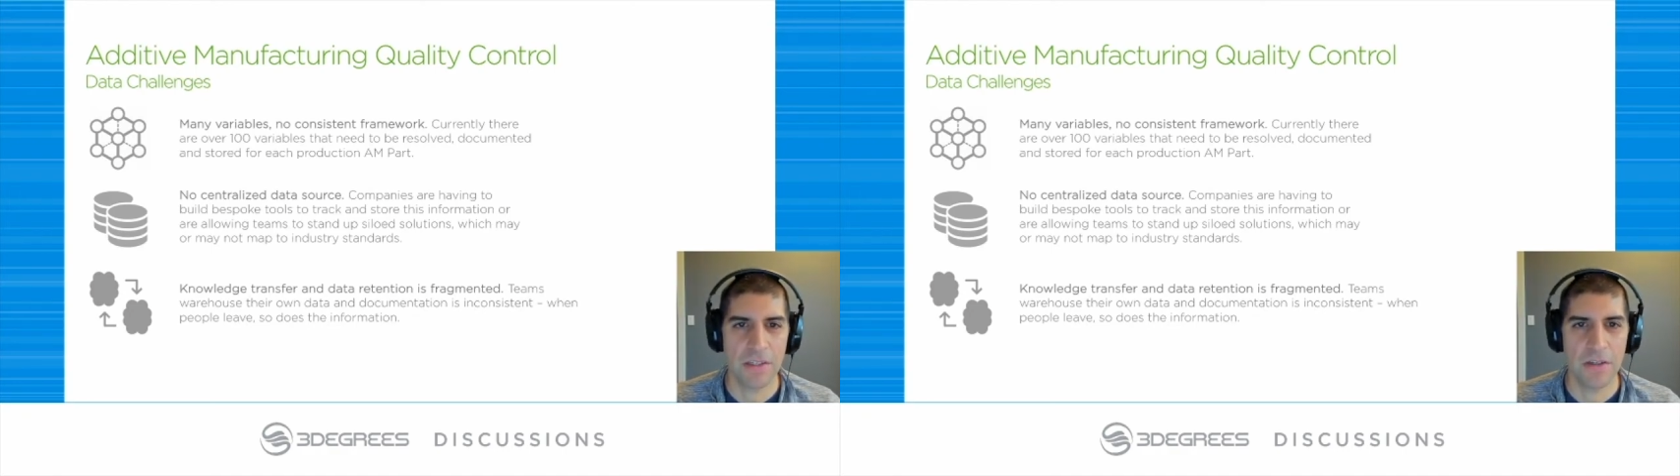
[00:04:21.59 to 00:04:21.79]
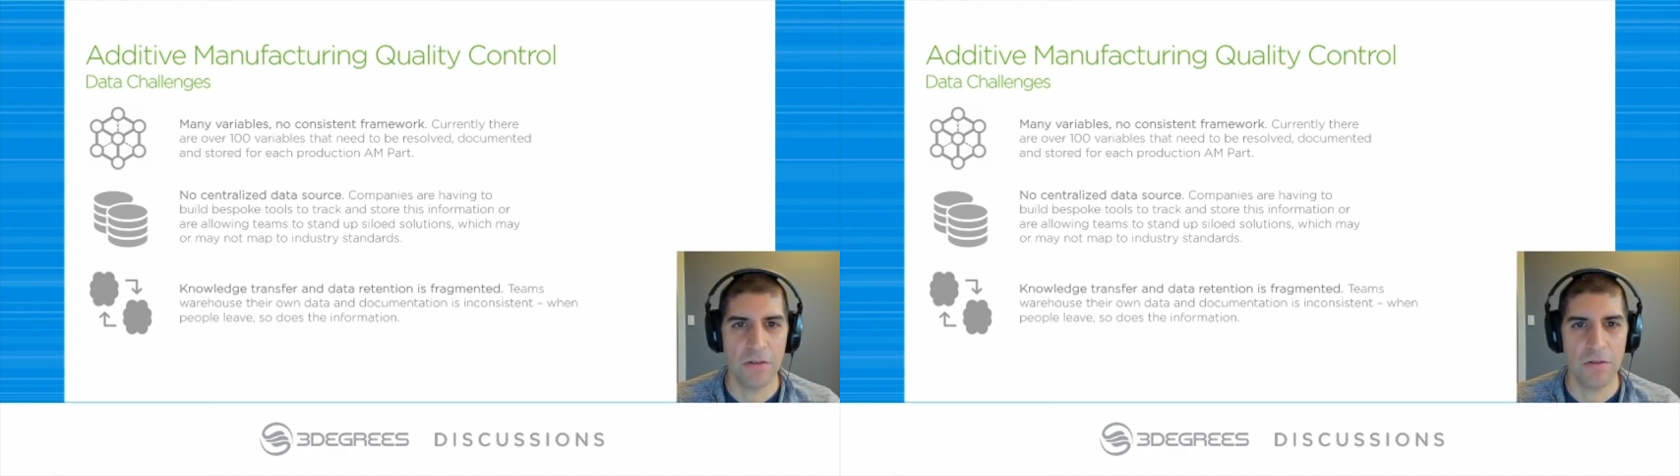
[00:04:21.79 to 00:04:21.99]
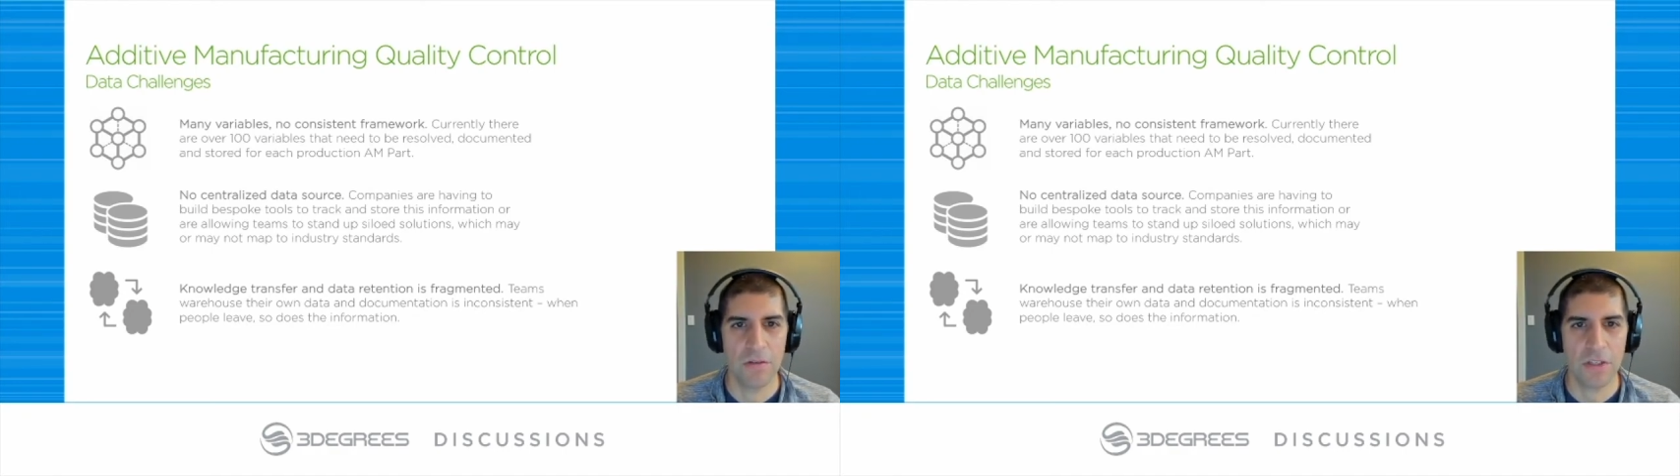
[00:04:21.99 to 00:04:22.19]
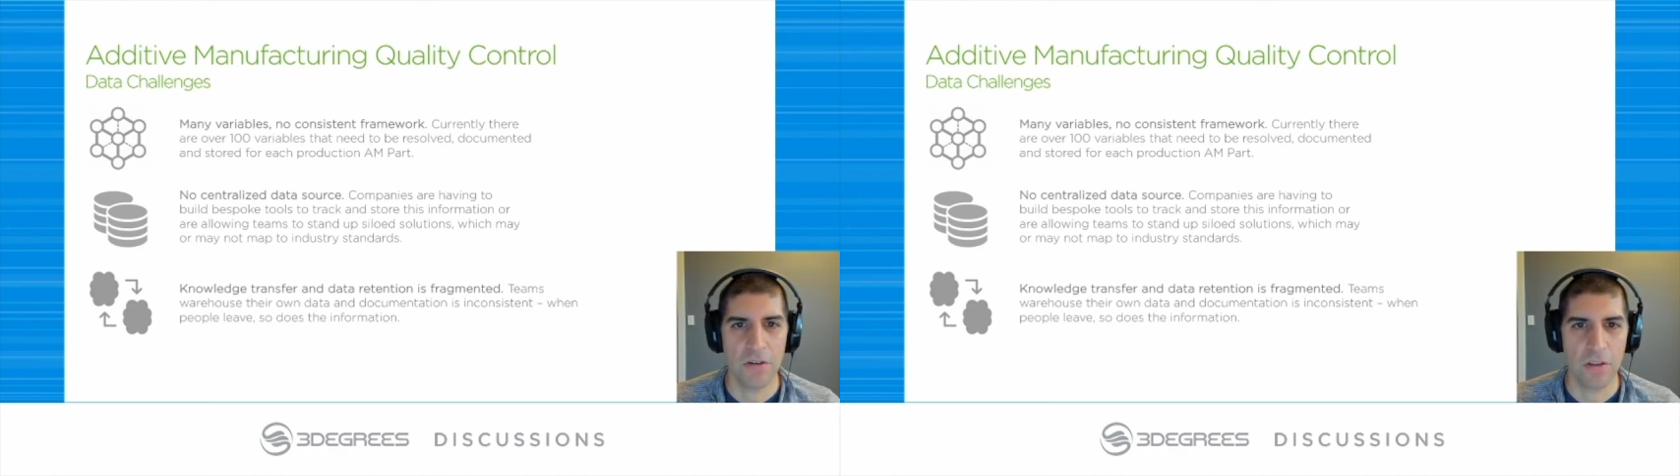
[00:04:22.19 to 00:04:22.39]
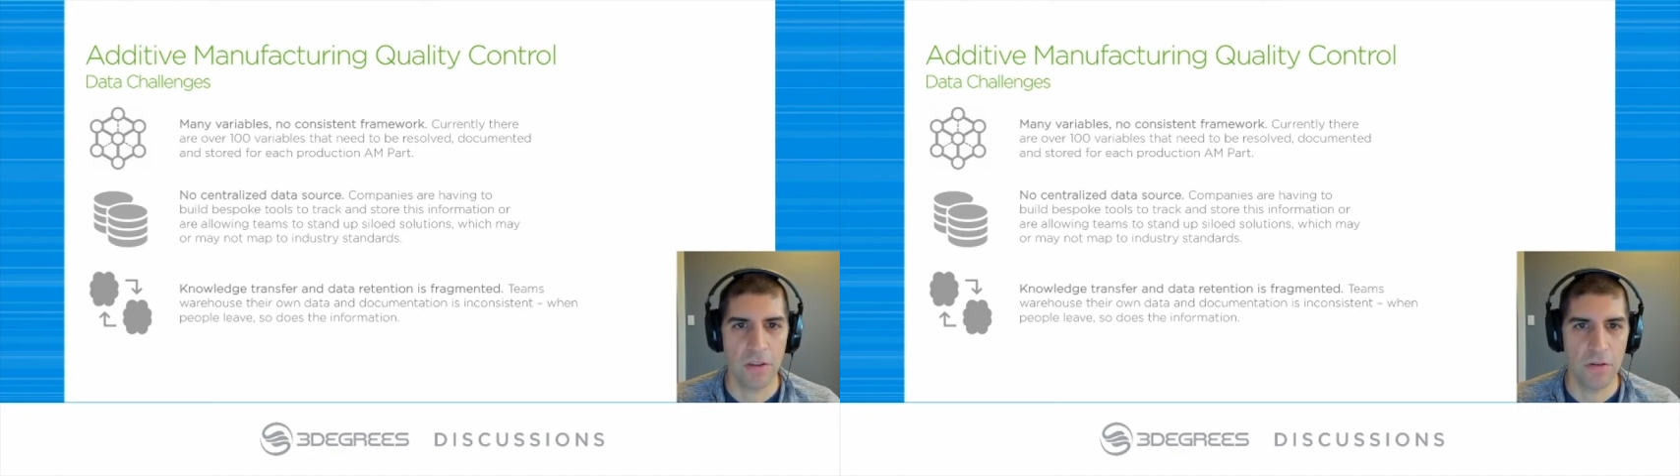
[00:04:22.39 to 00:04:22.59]
you start
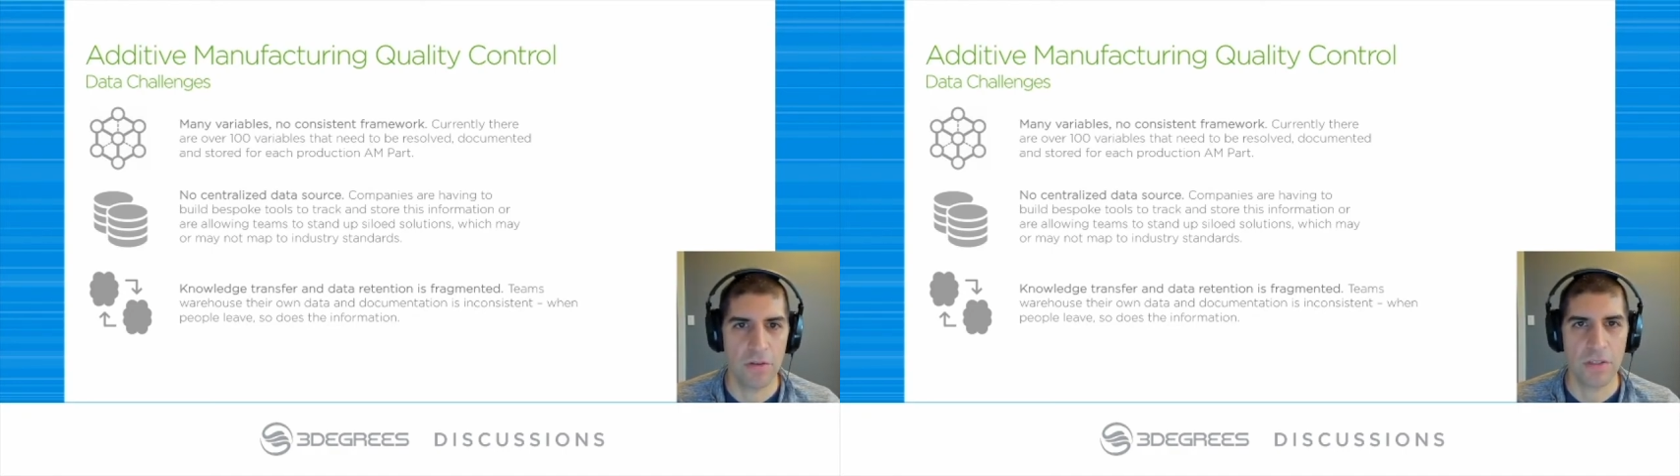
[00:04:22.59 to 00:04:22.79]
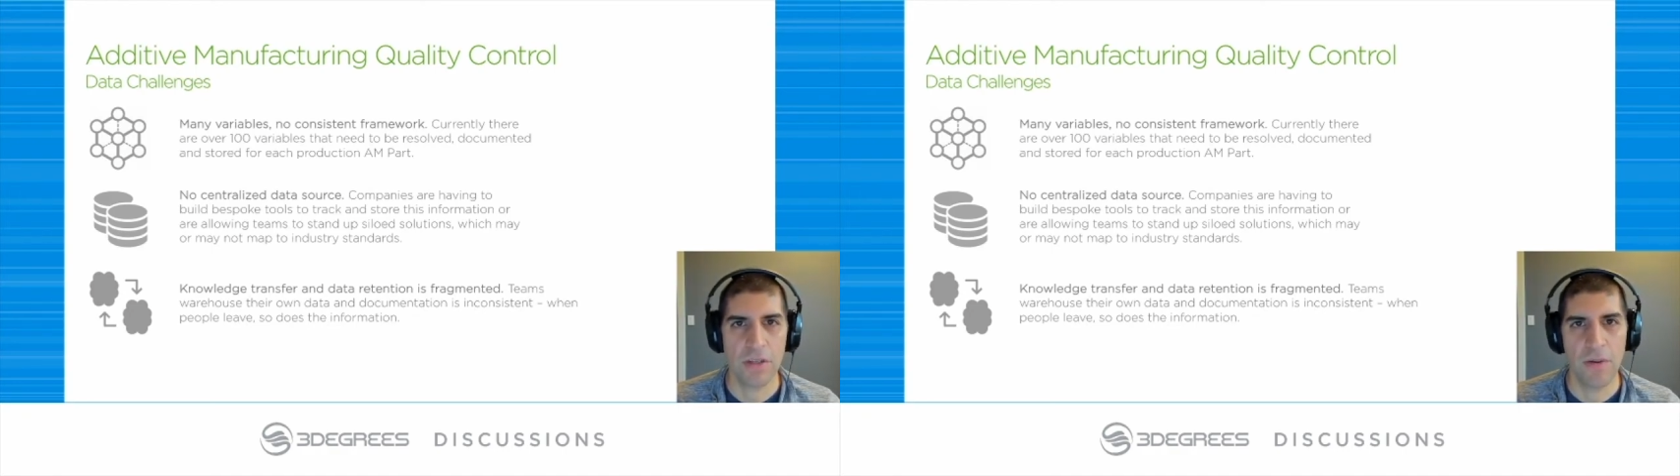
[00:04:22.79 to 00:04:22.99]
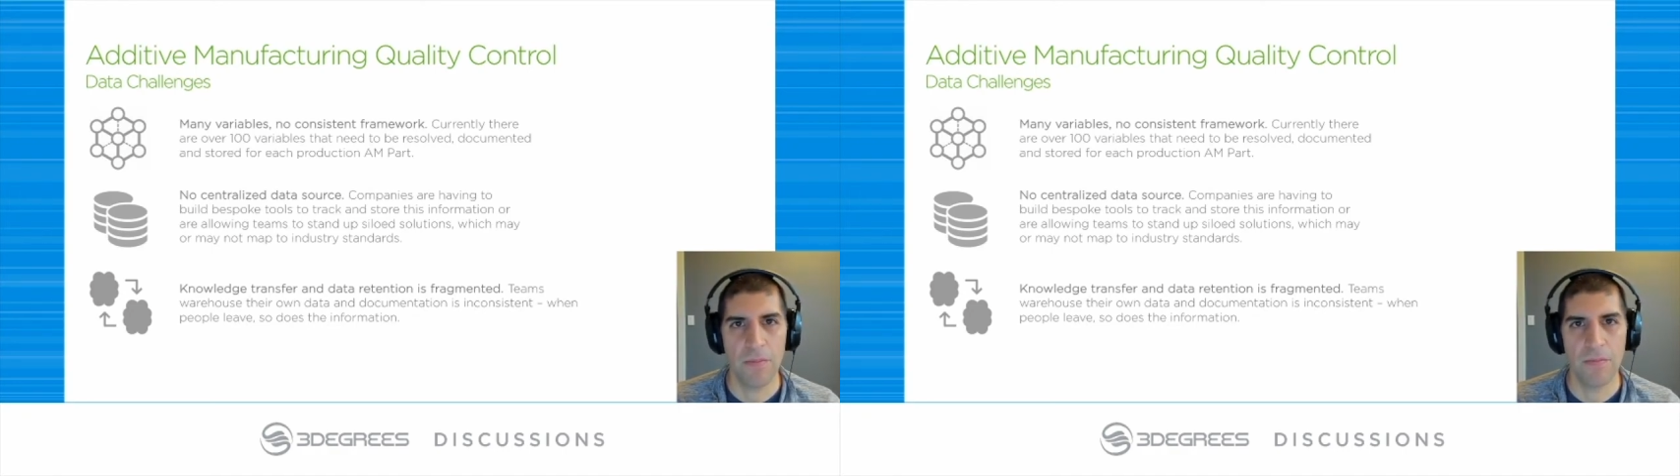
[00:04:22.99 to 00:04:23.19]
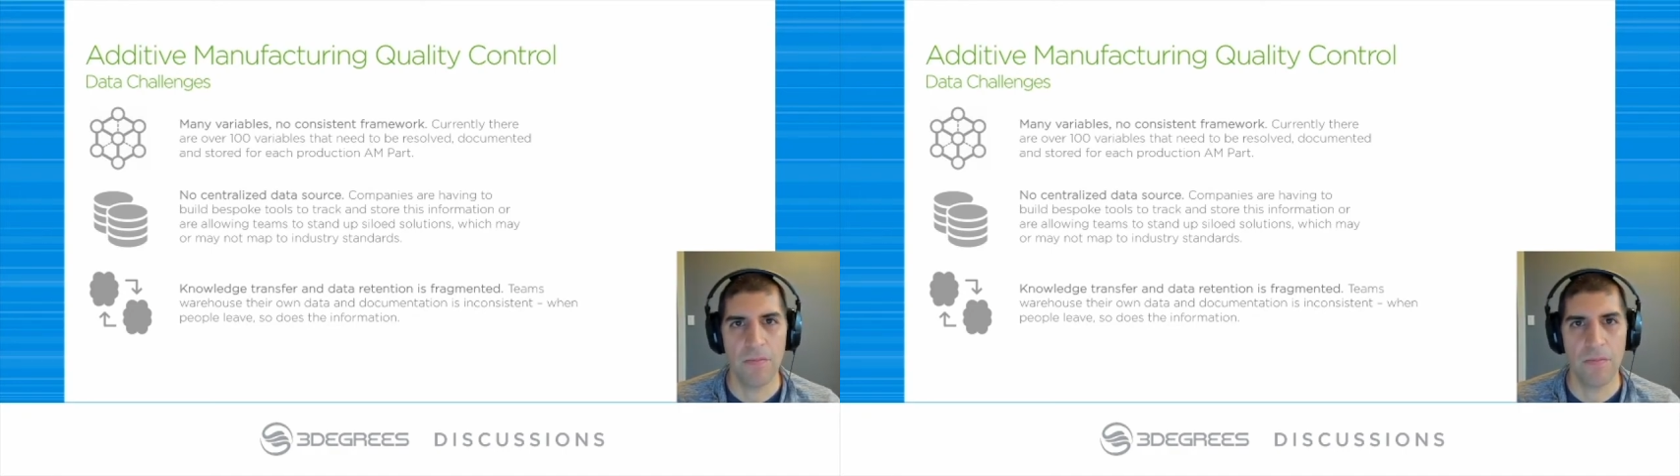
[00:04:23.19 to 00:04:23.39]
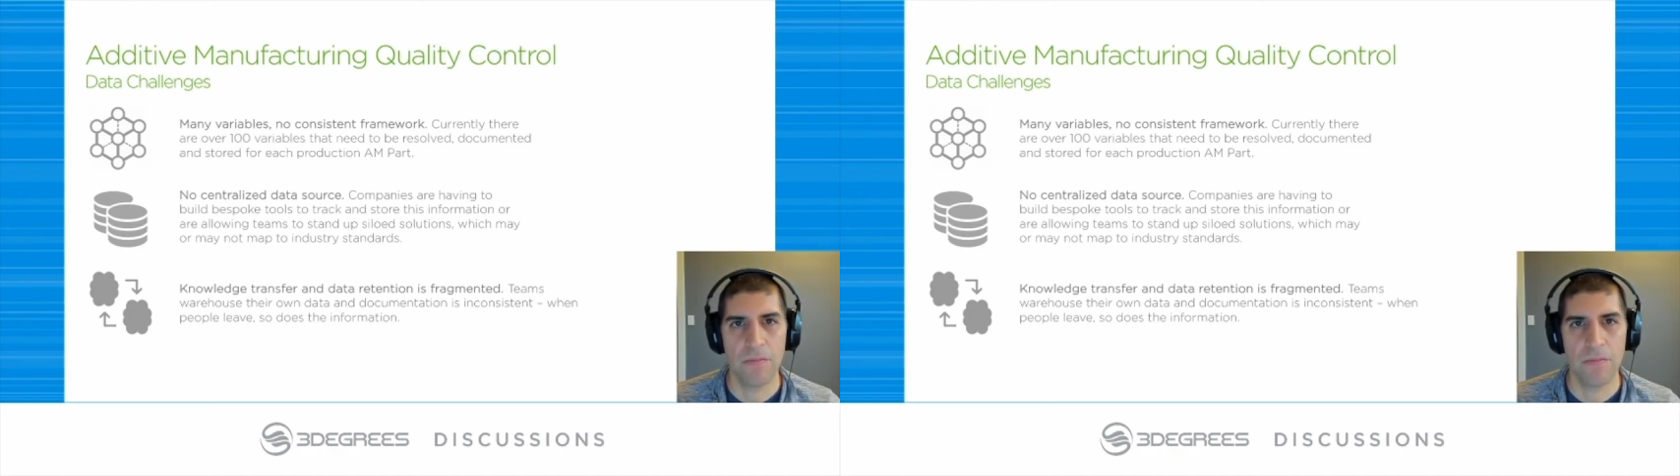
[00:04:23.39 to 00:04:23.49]
to lose some